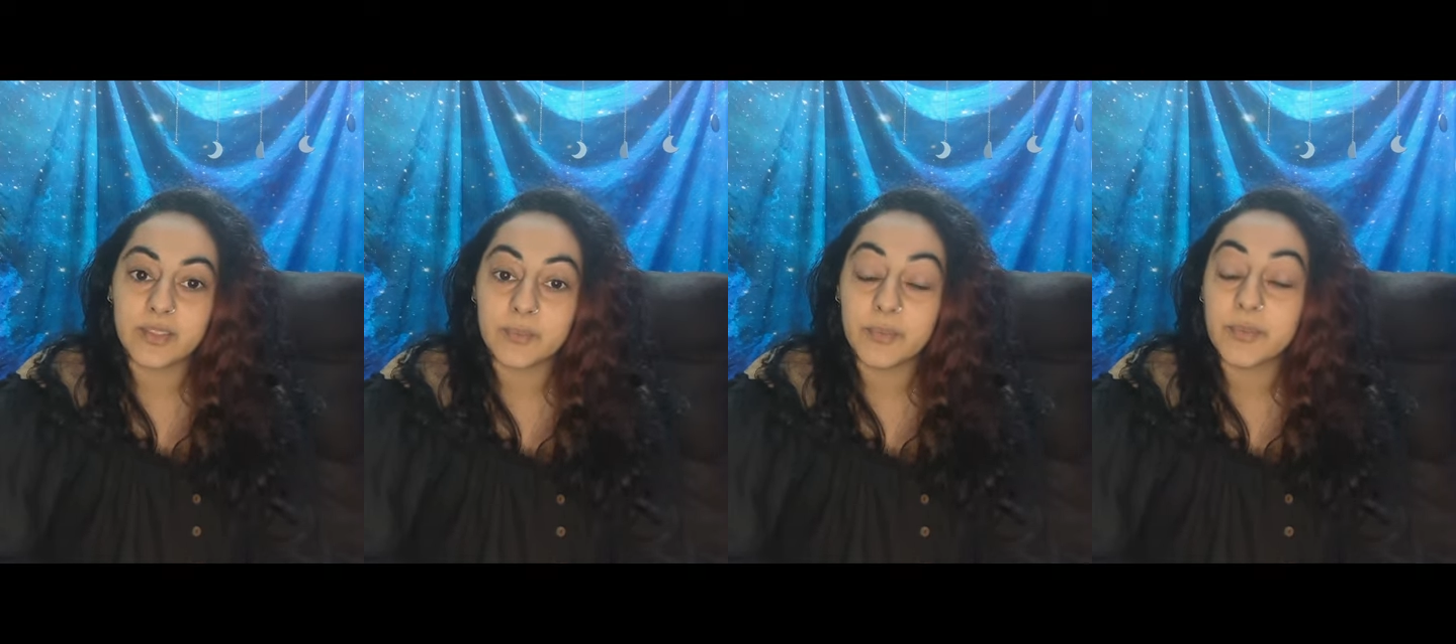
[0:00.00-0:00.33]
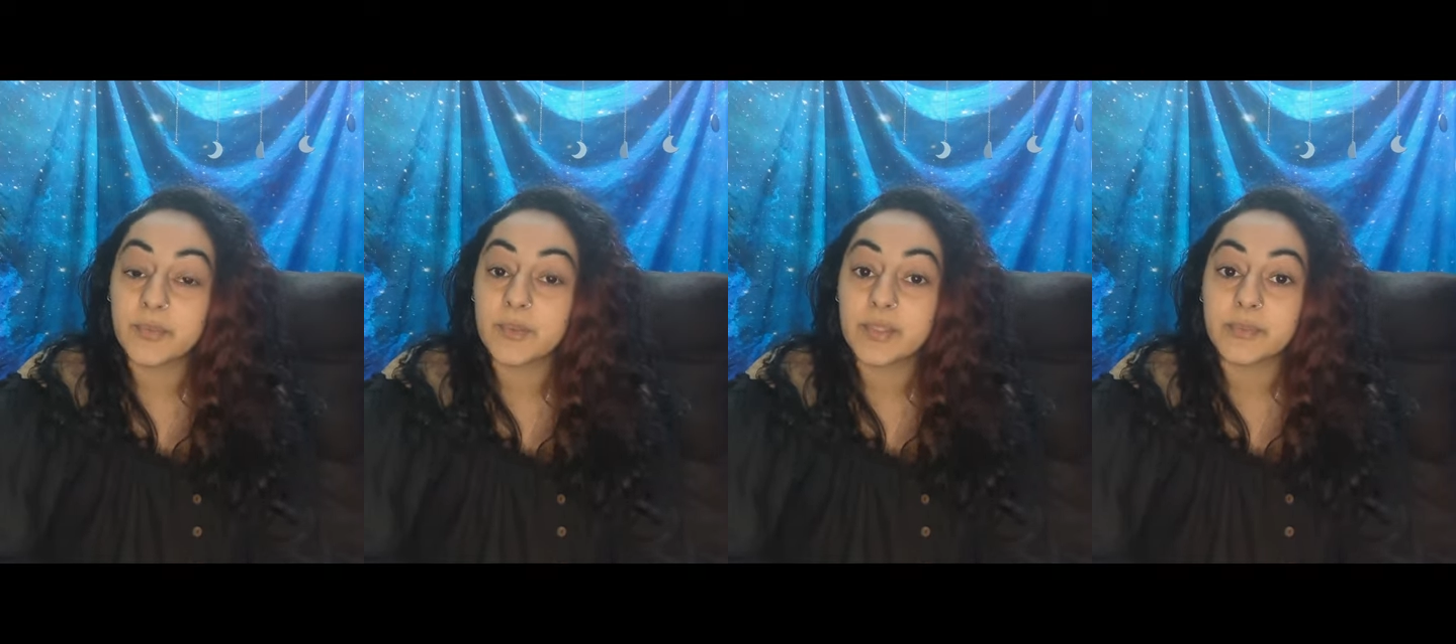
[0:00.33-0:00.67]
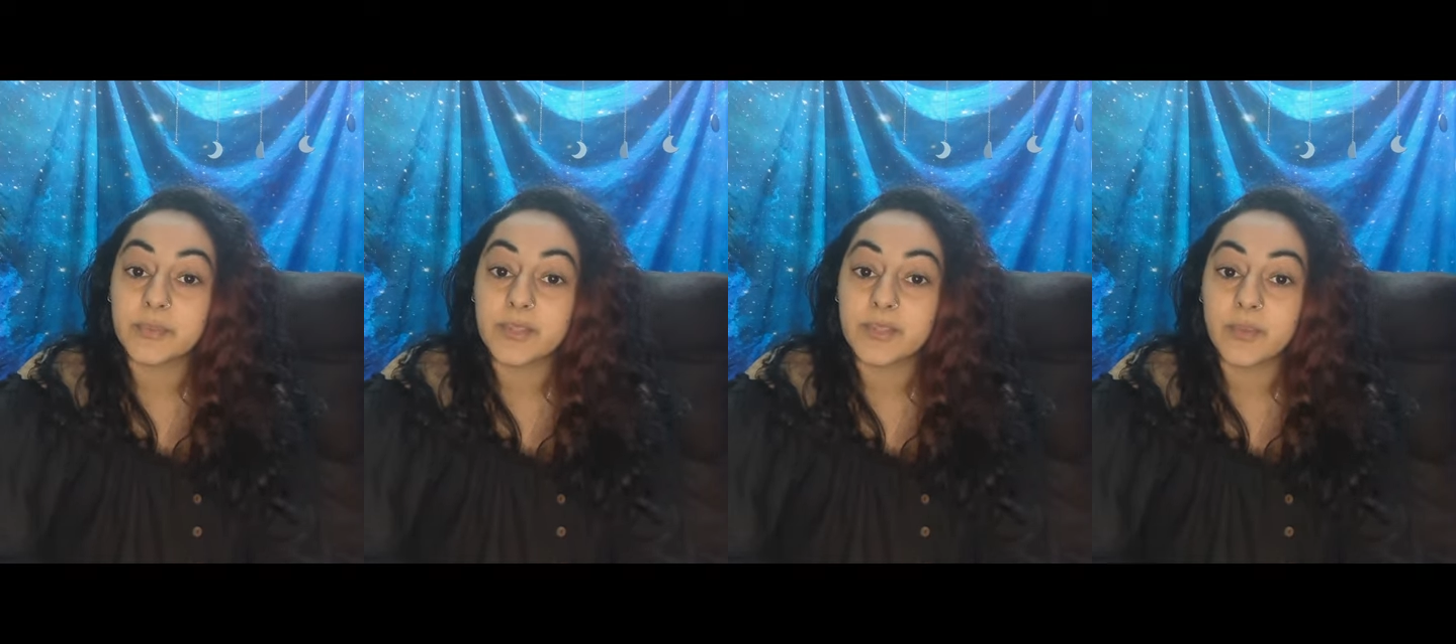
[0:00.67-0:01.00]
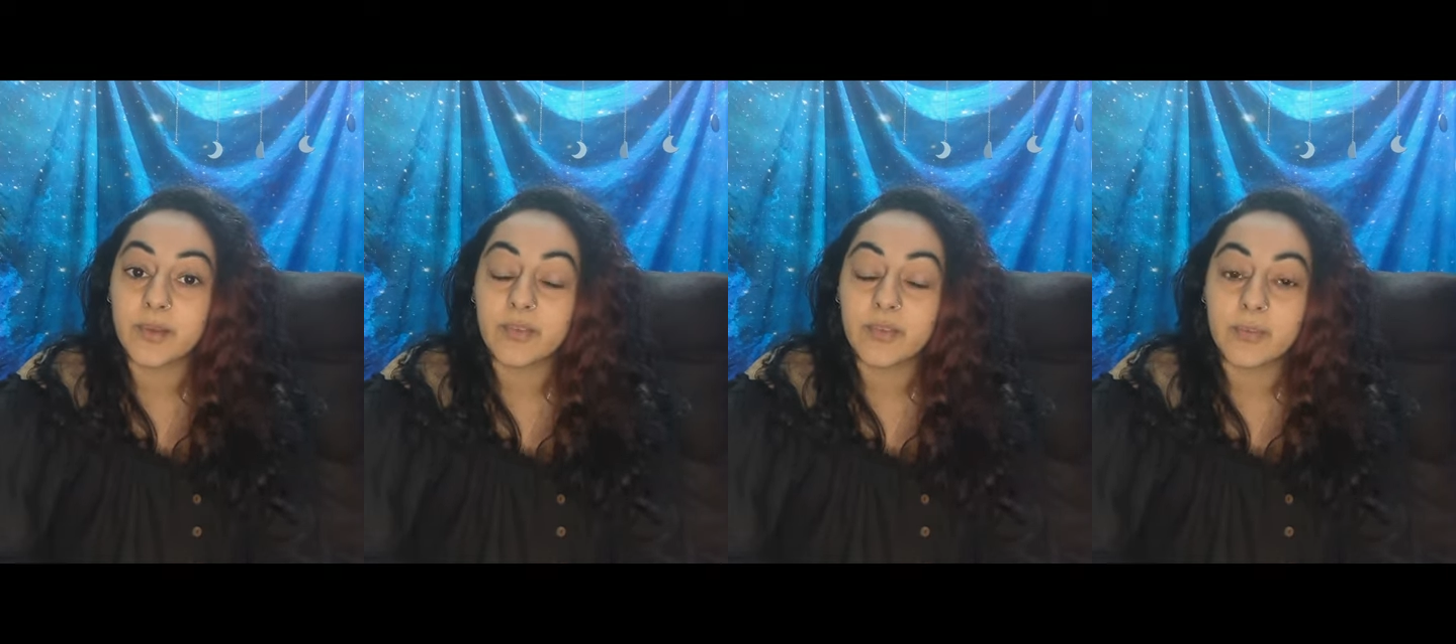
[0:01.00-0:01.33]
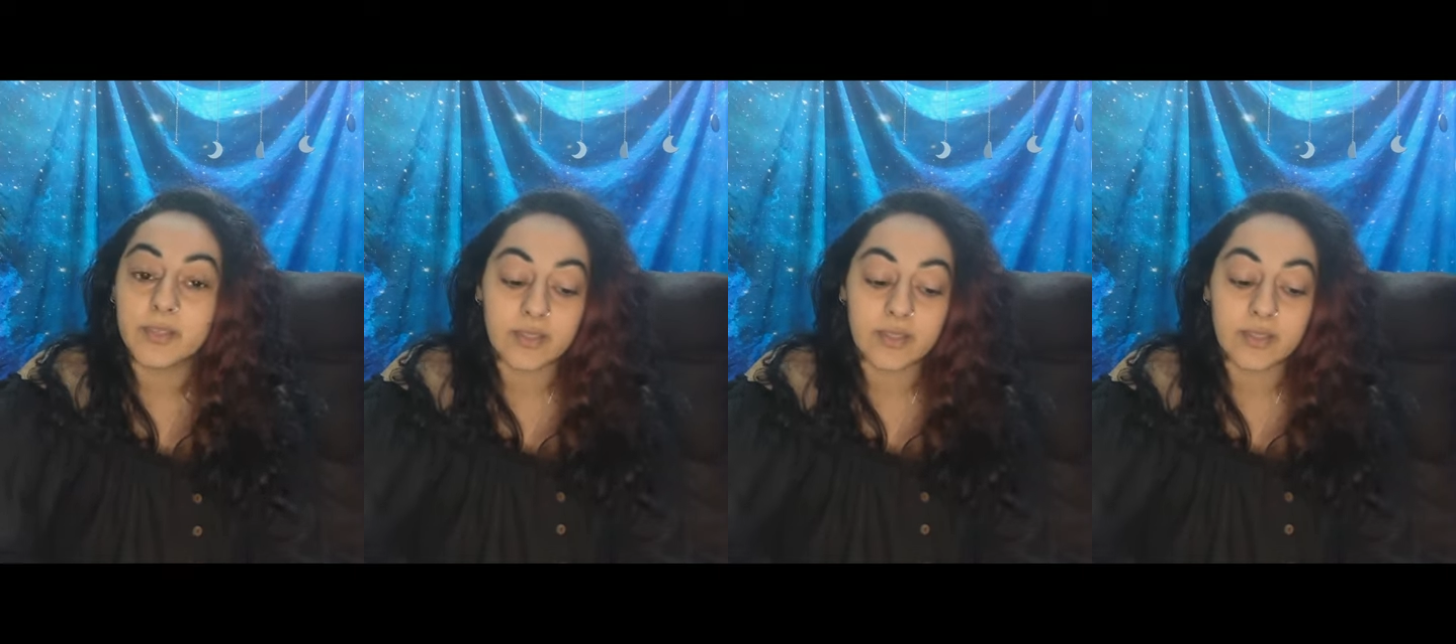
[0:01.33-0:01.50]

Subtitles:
beautiful Christmas, whatever you've been